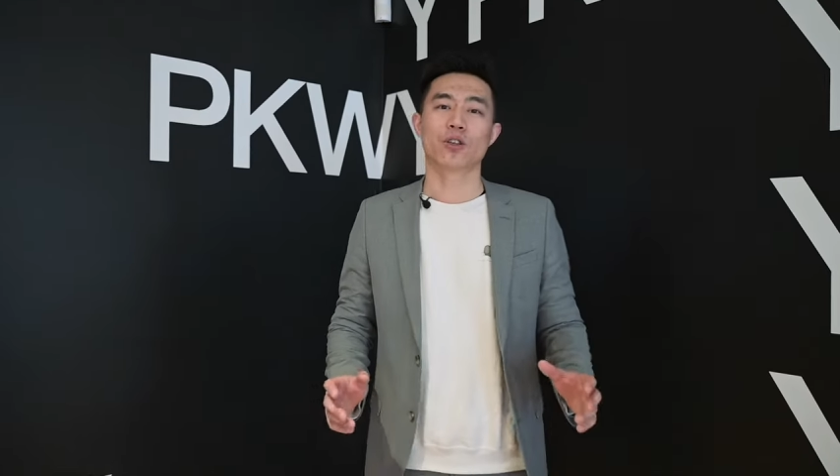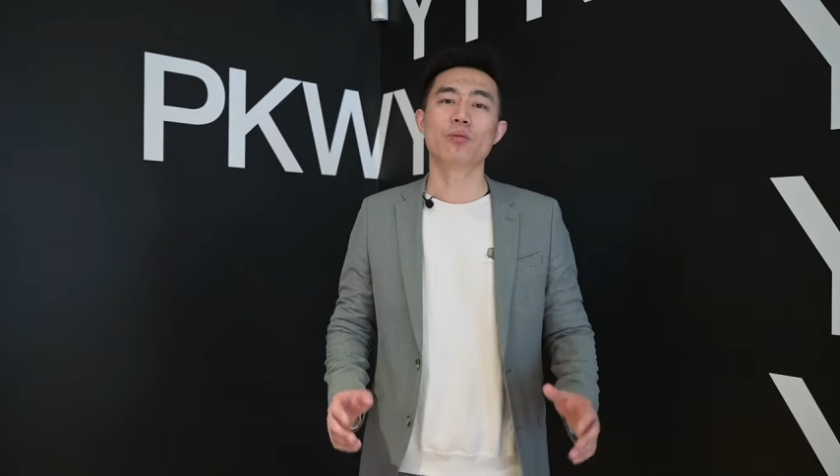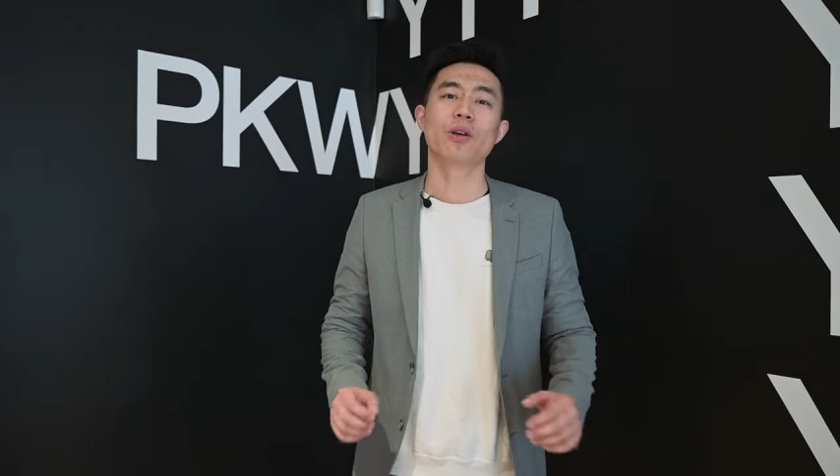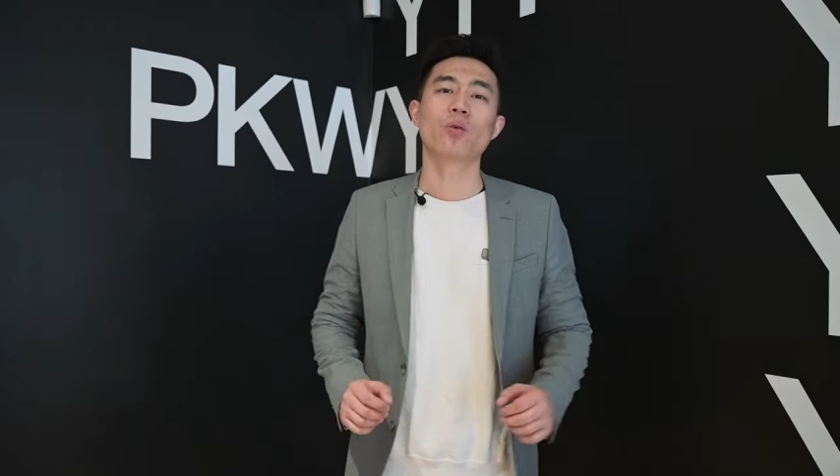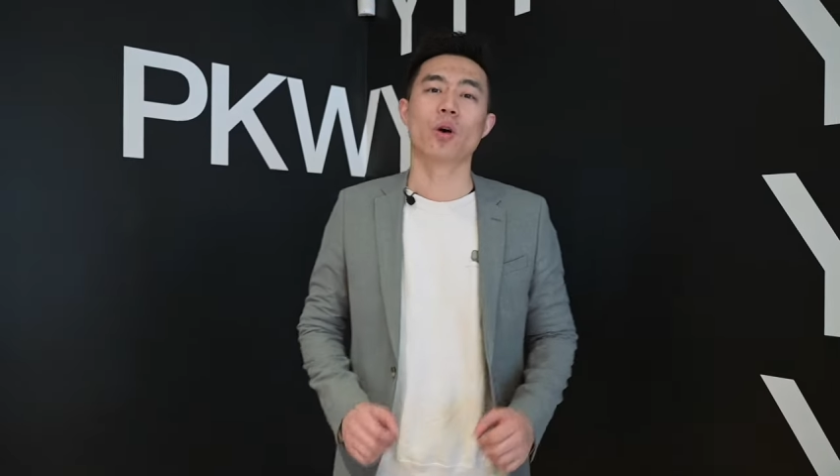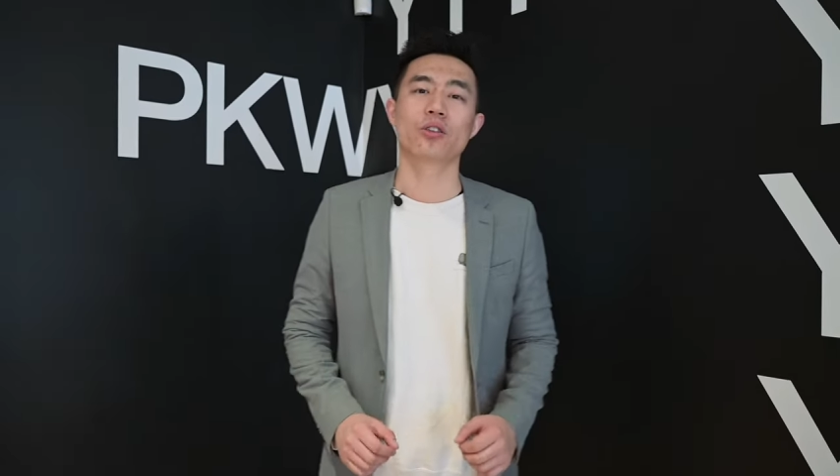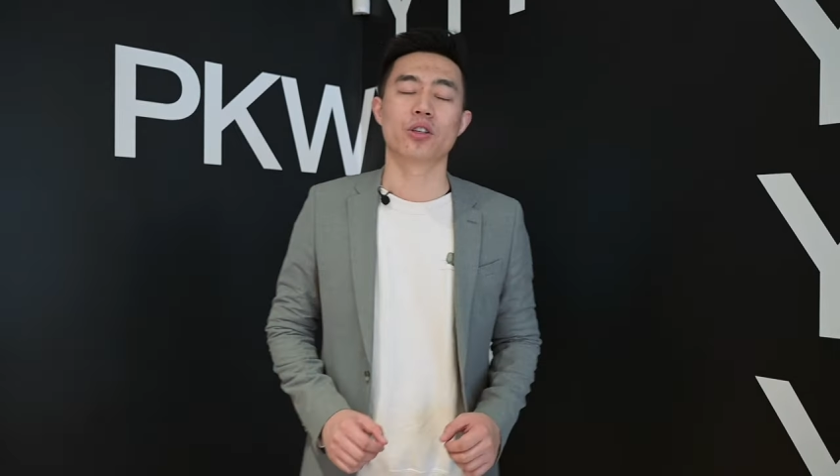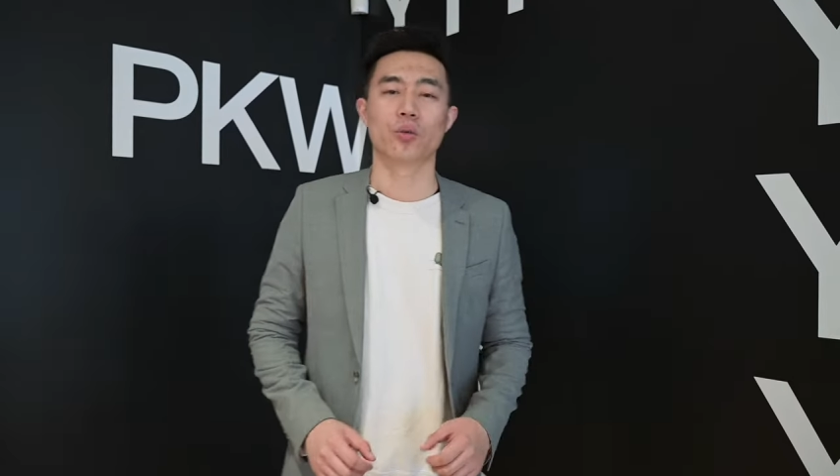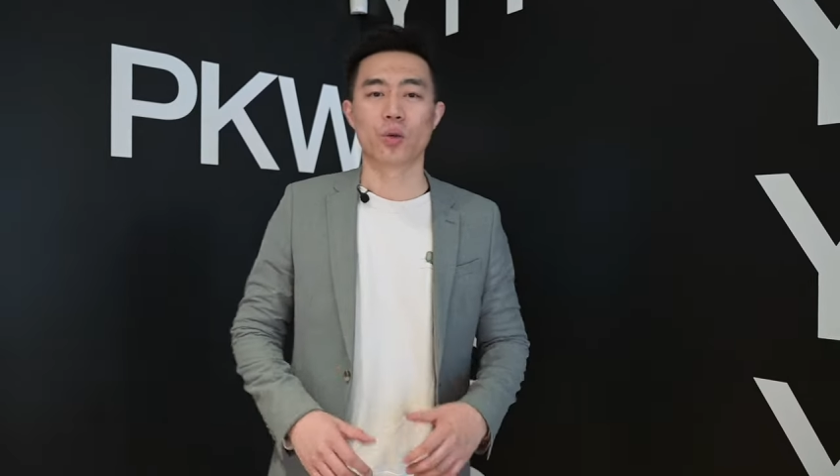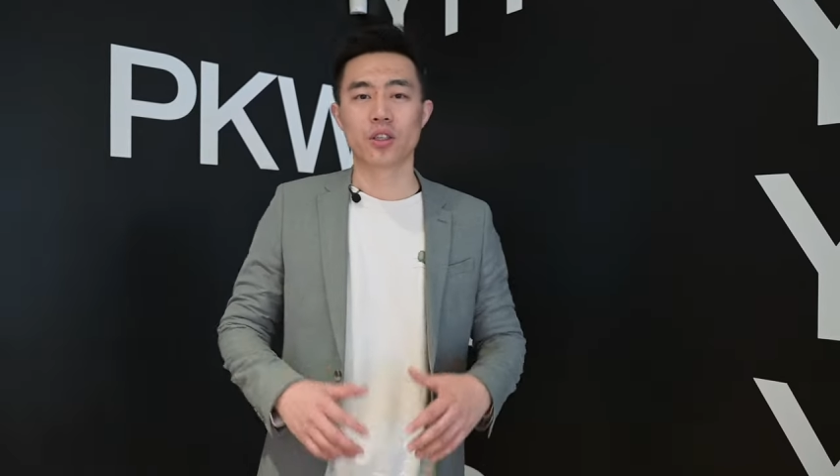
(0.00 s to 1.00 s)
you may
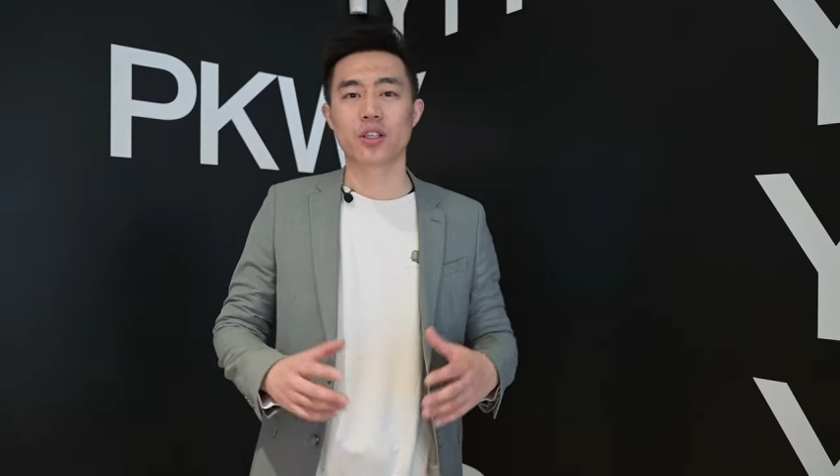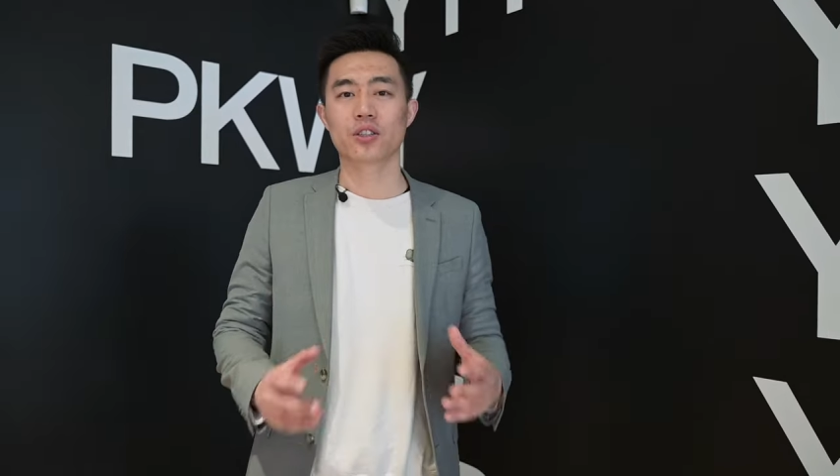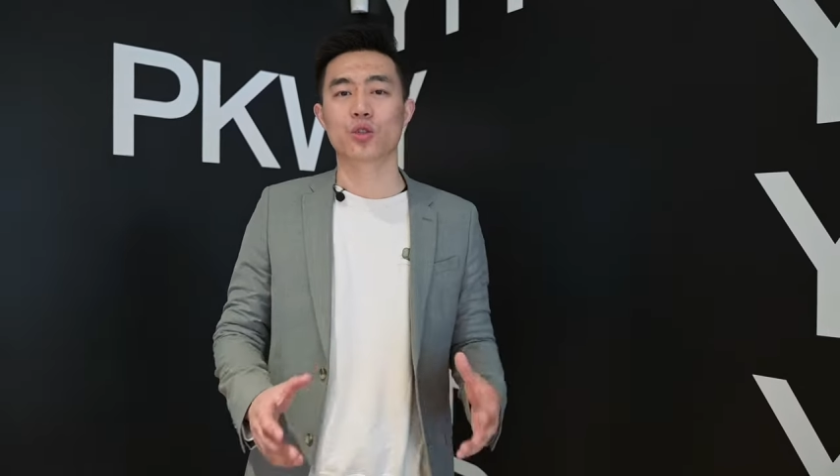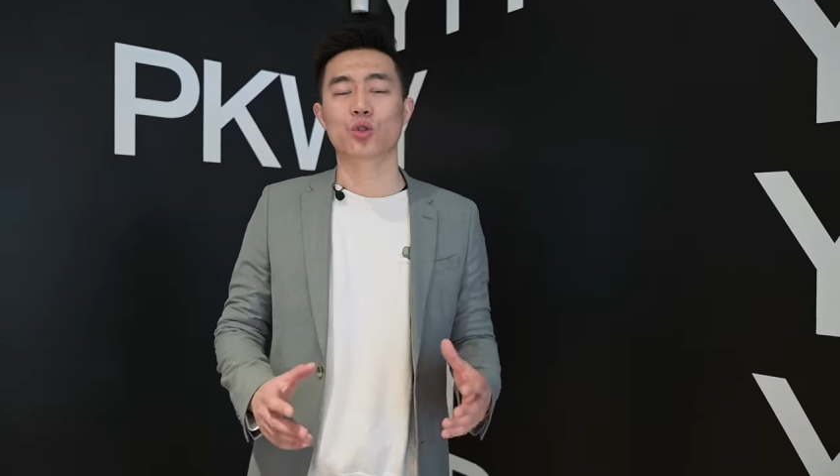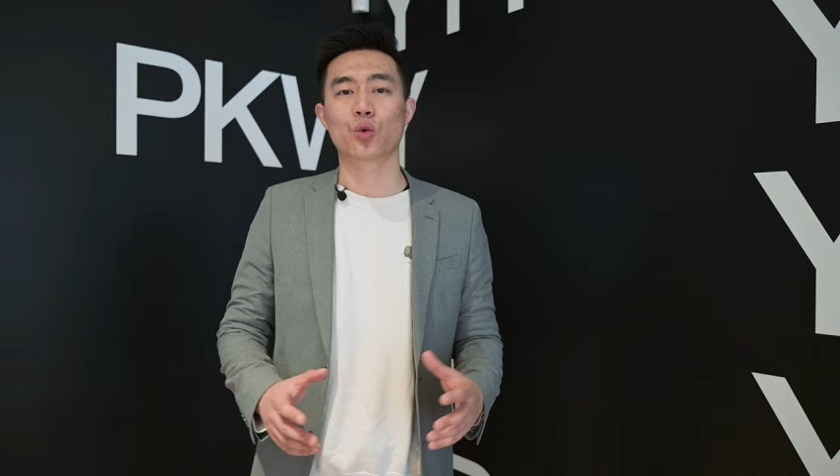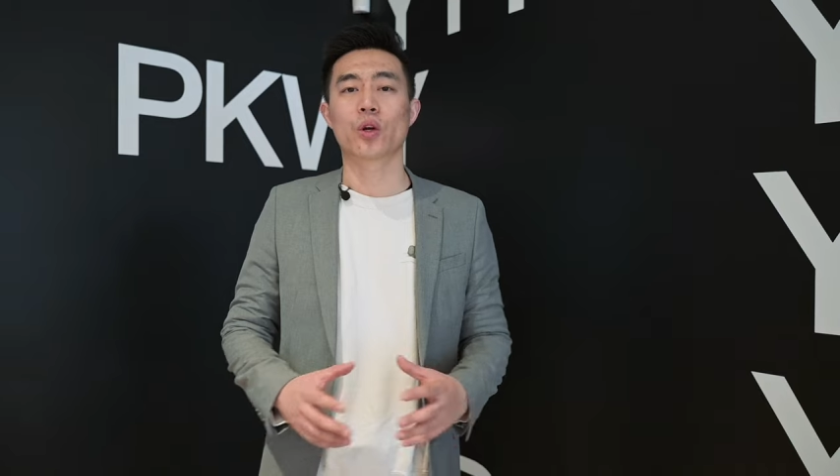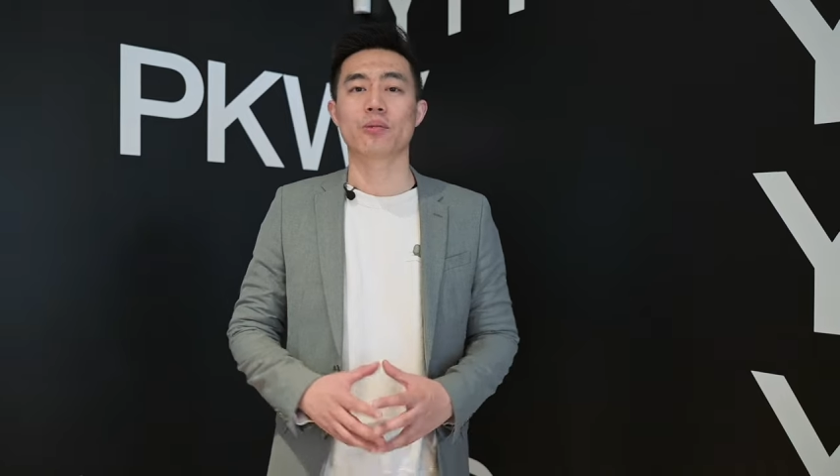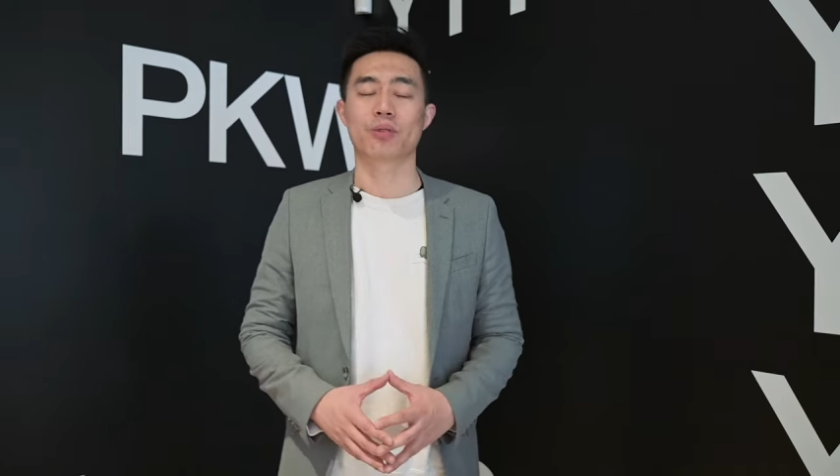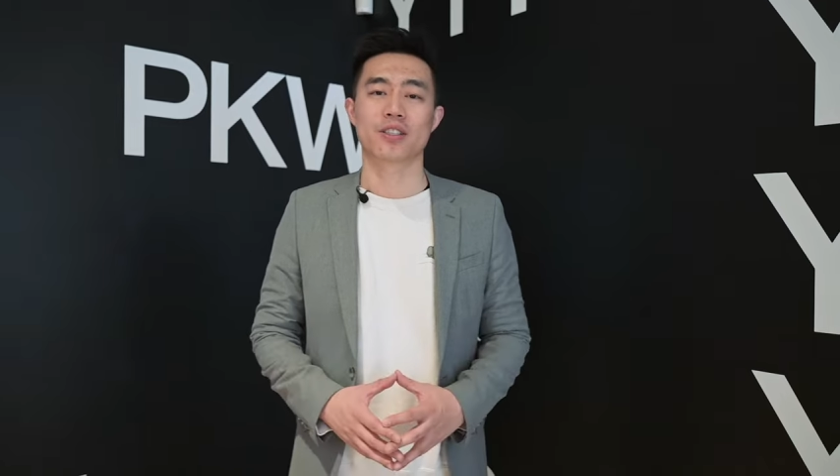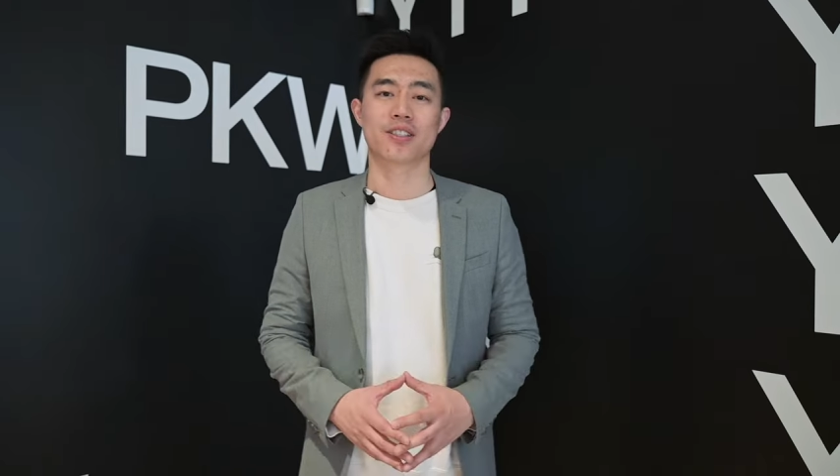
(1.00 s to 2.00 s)
wonder, where does your
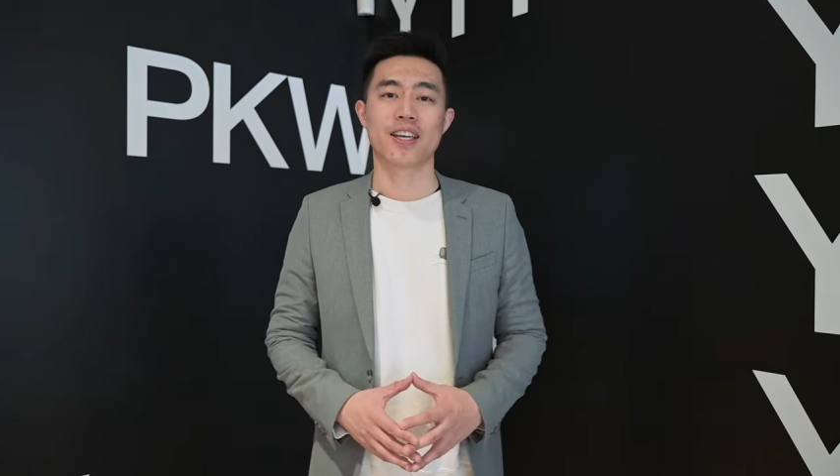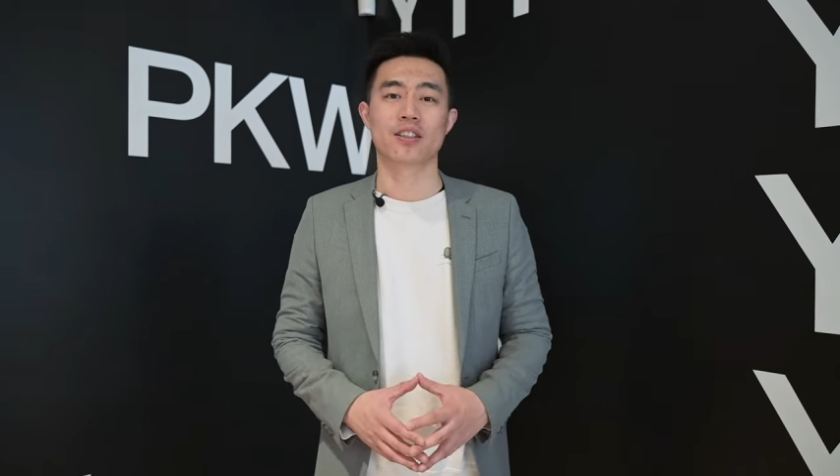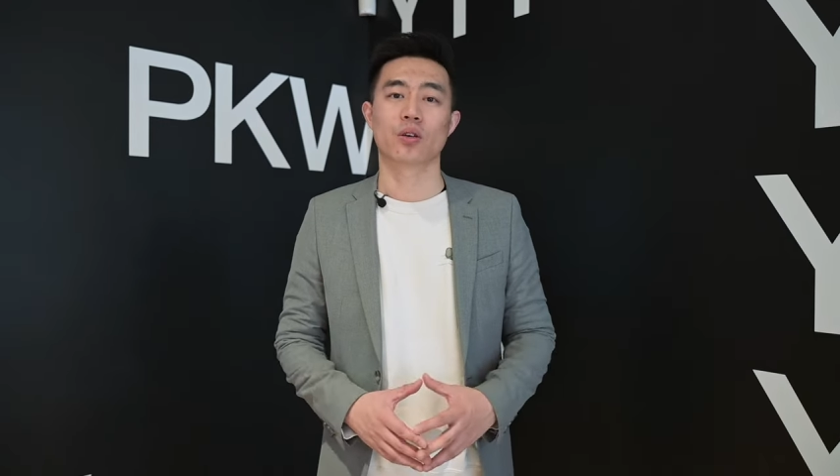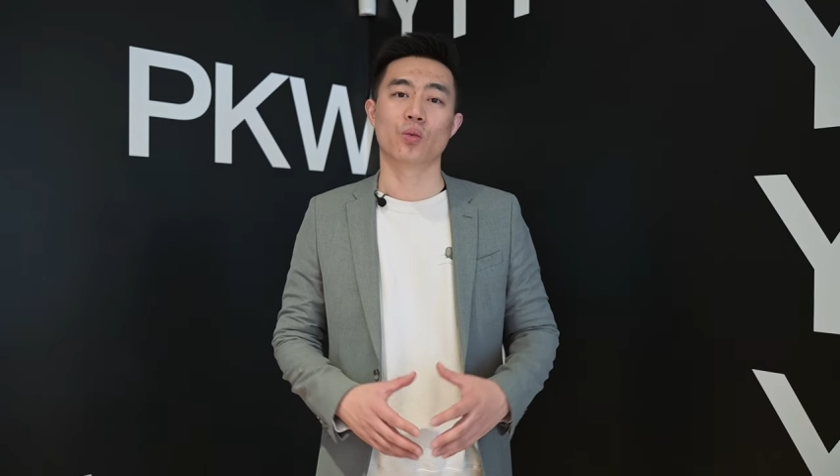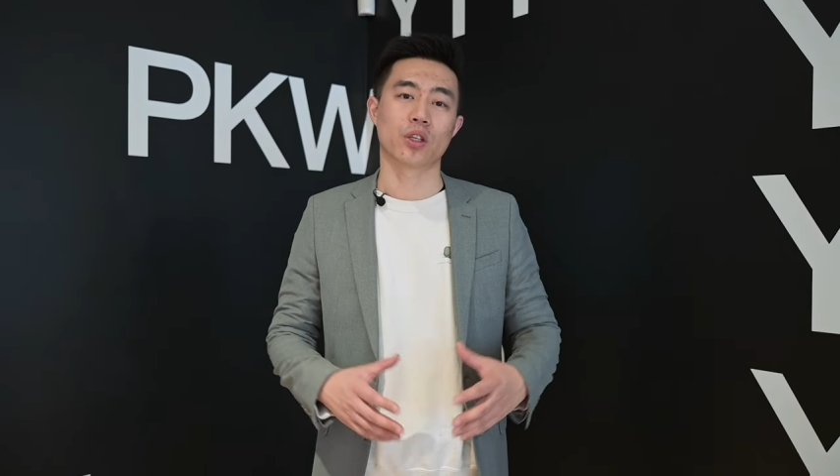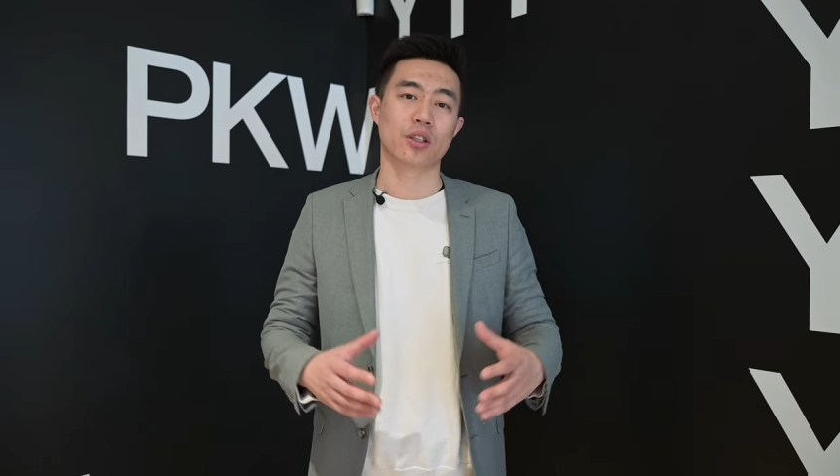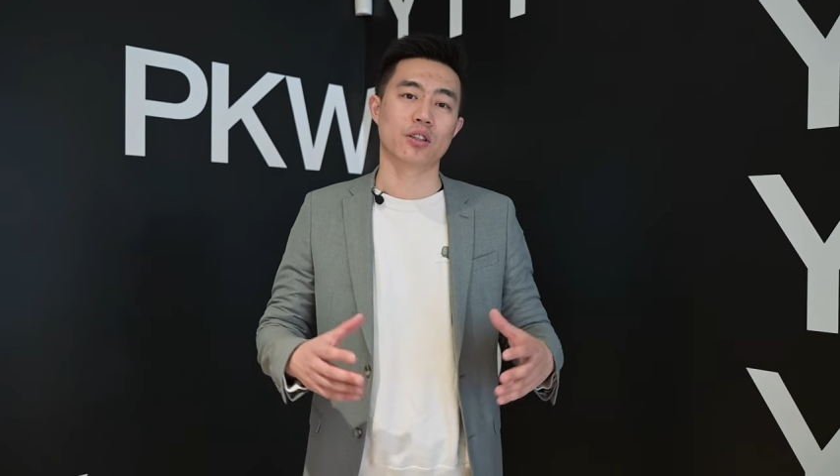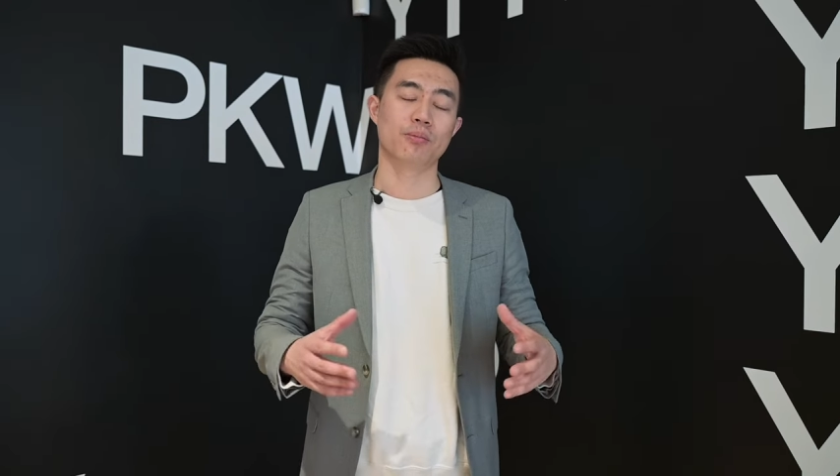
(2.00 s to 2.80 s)
20% with